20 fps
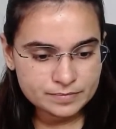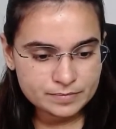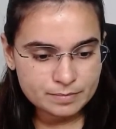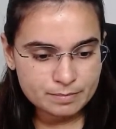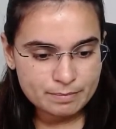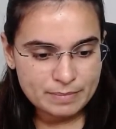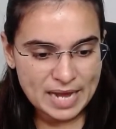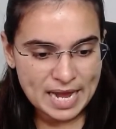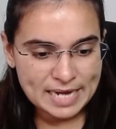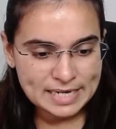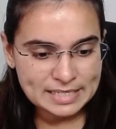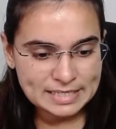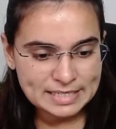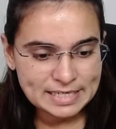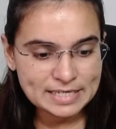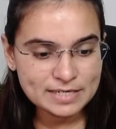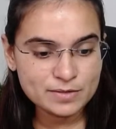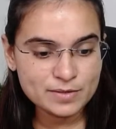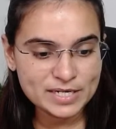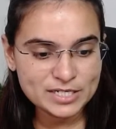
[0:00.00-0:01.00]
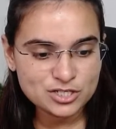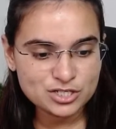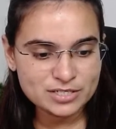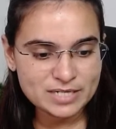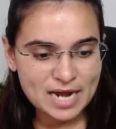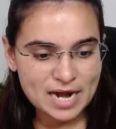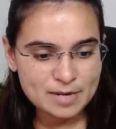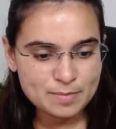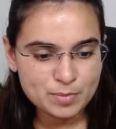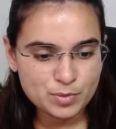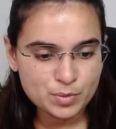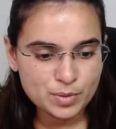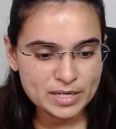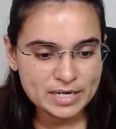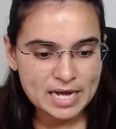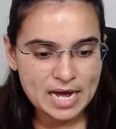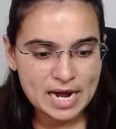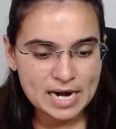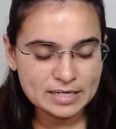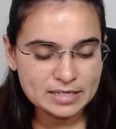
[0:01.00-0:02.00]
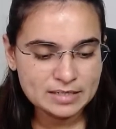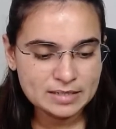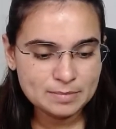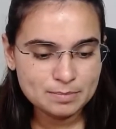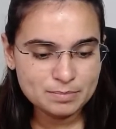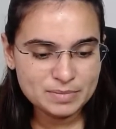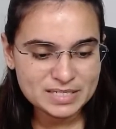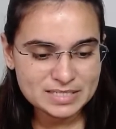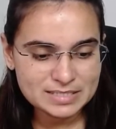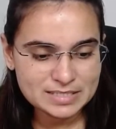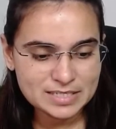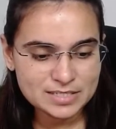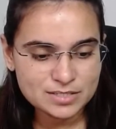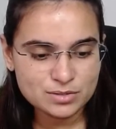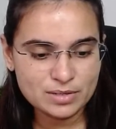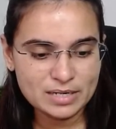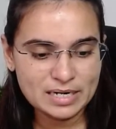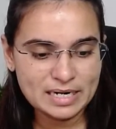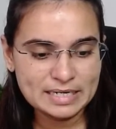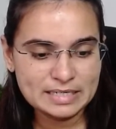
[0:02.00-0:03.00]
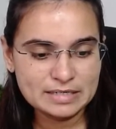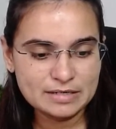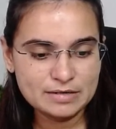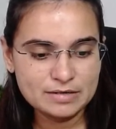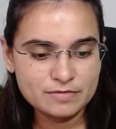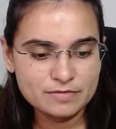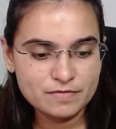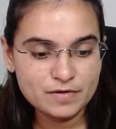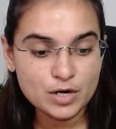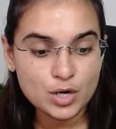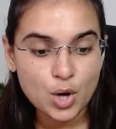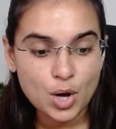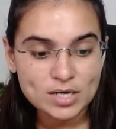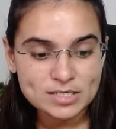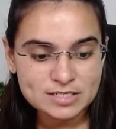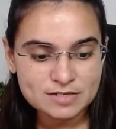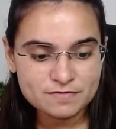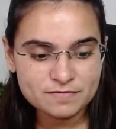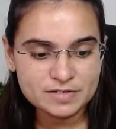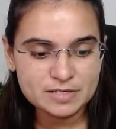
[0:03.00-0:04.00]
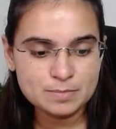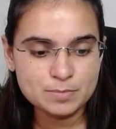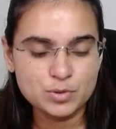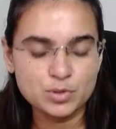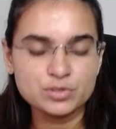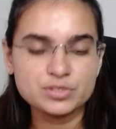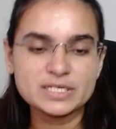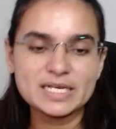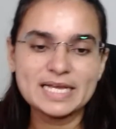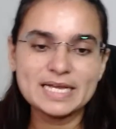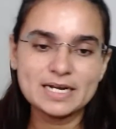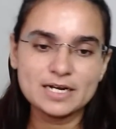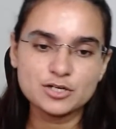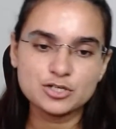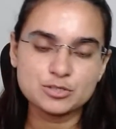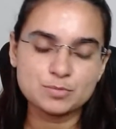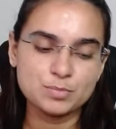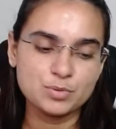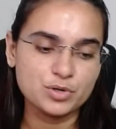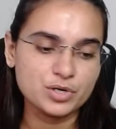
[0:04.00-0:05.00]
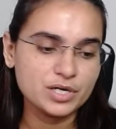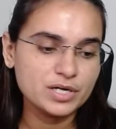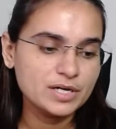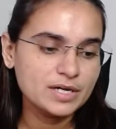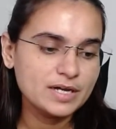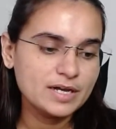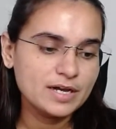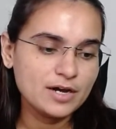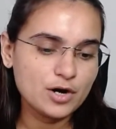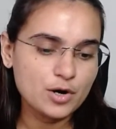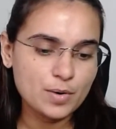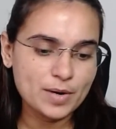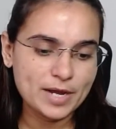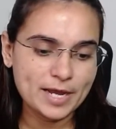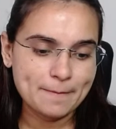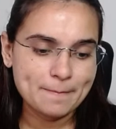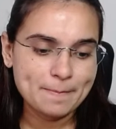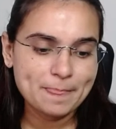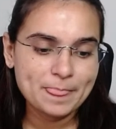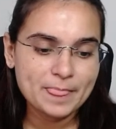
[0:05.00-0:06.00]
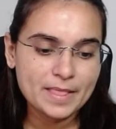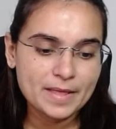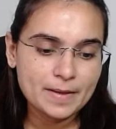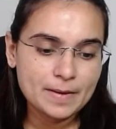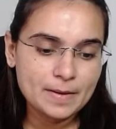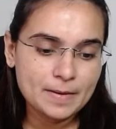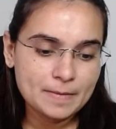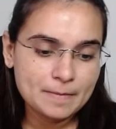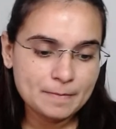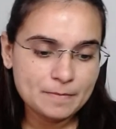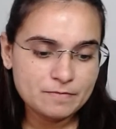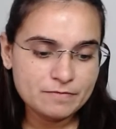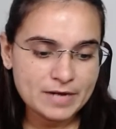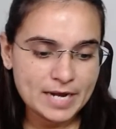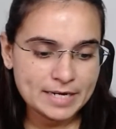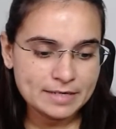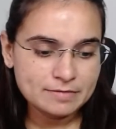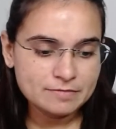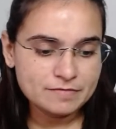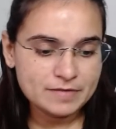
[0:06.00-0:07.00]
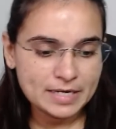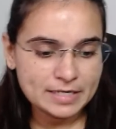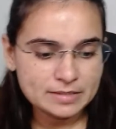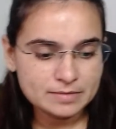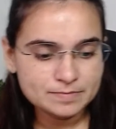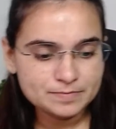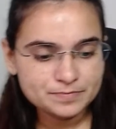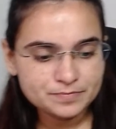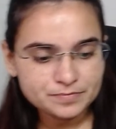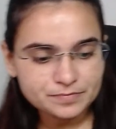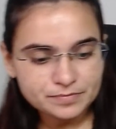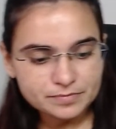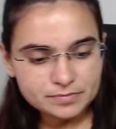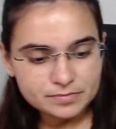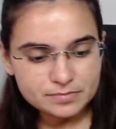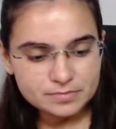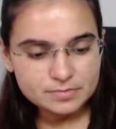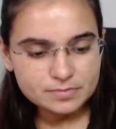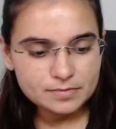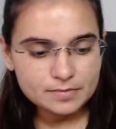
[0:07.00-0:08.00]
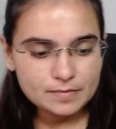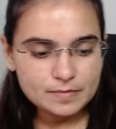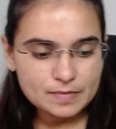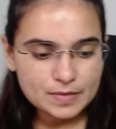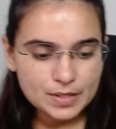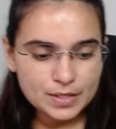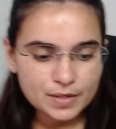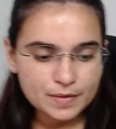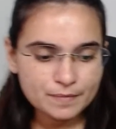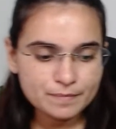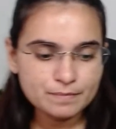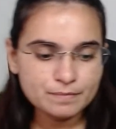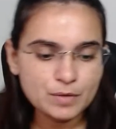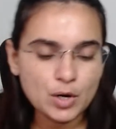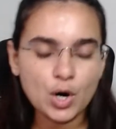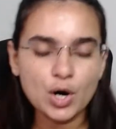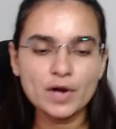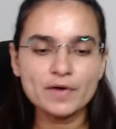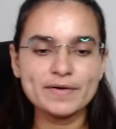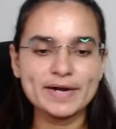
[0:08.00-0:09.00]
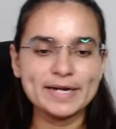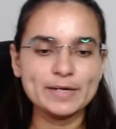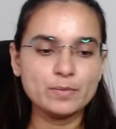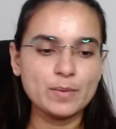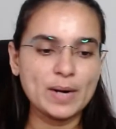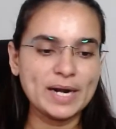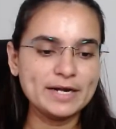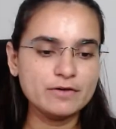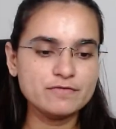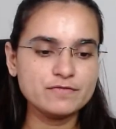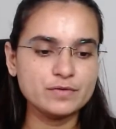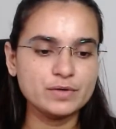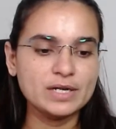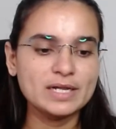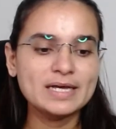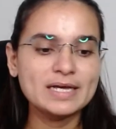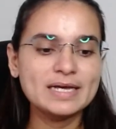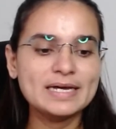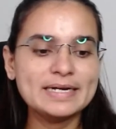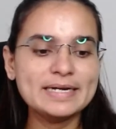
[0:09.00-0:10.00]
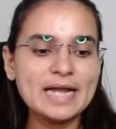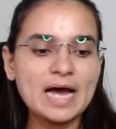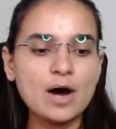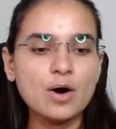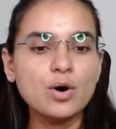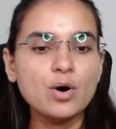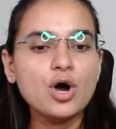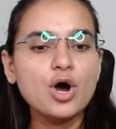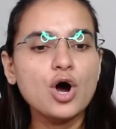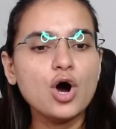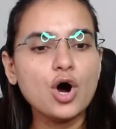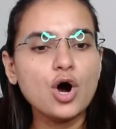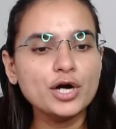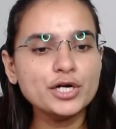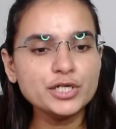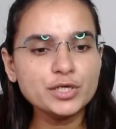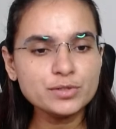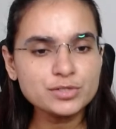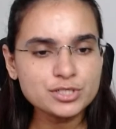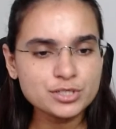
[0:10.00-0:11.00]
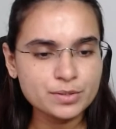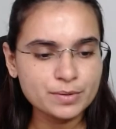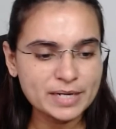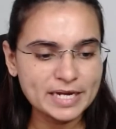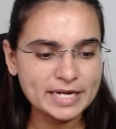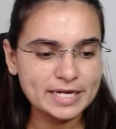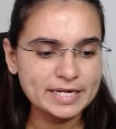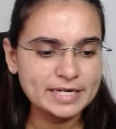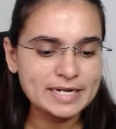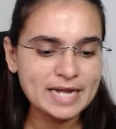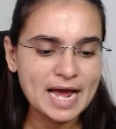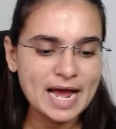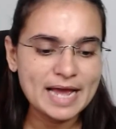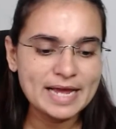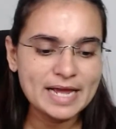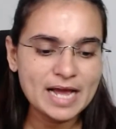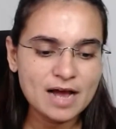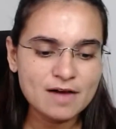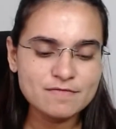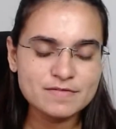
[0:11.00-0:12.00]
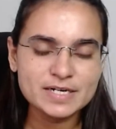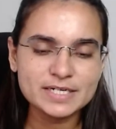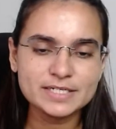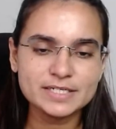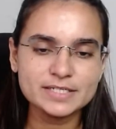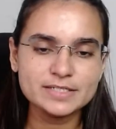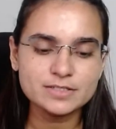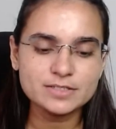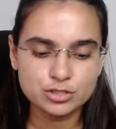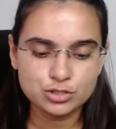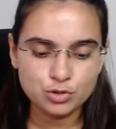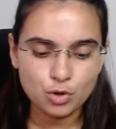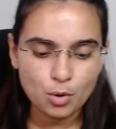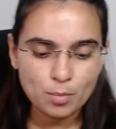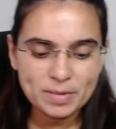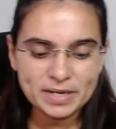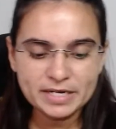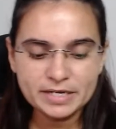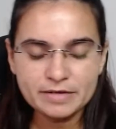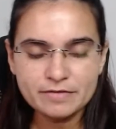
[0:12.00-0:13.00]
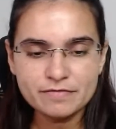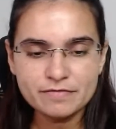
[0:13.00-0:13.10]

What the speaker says: Banking, Rich Dad, Poor Dad, business related, philosophy books, English book. Okay, fine. All right, wonderful. Now, on your screen, I have written so many